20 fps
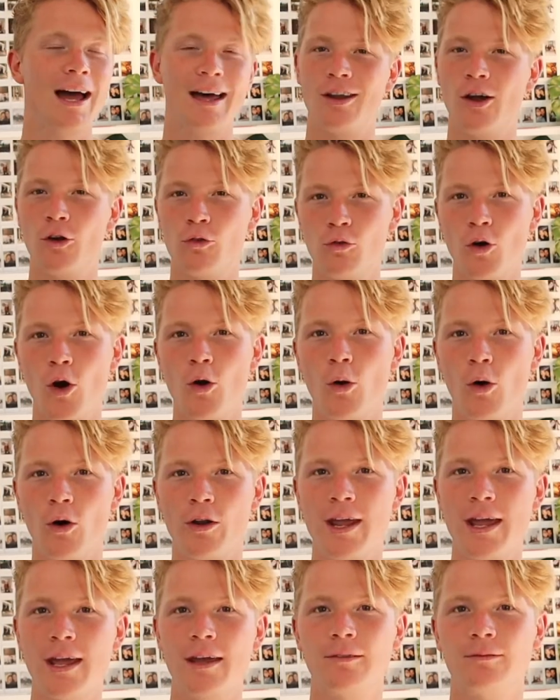and I wrote on
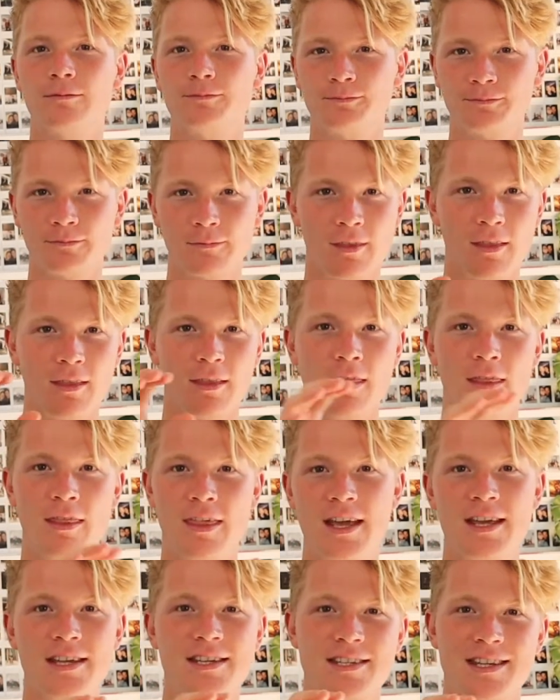it,
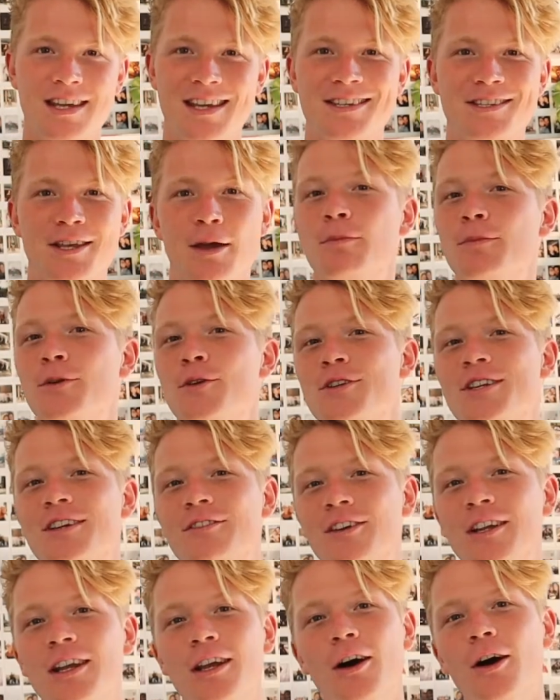"This is a music
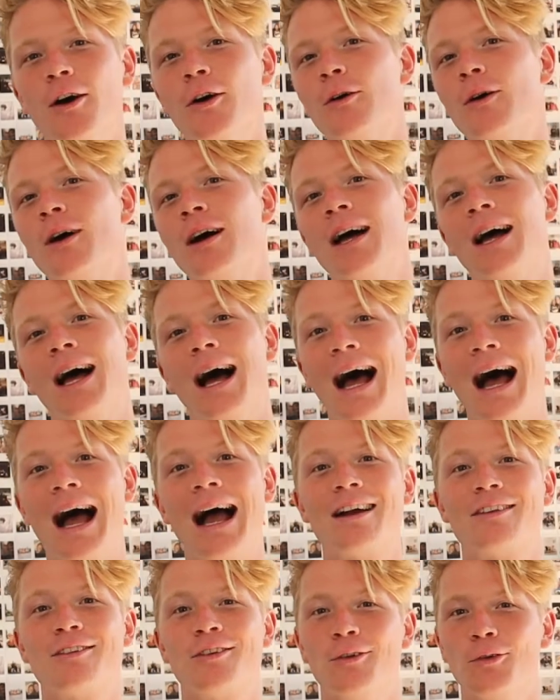video,
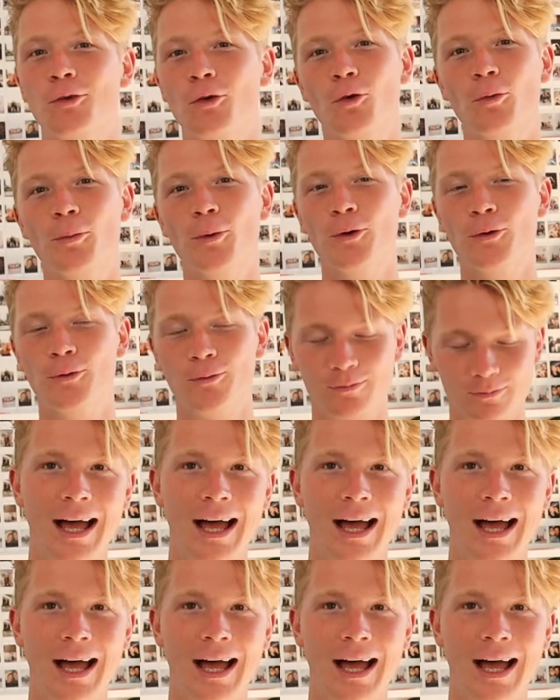act normal."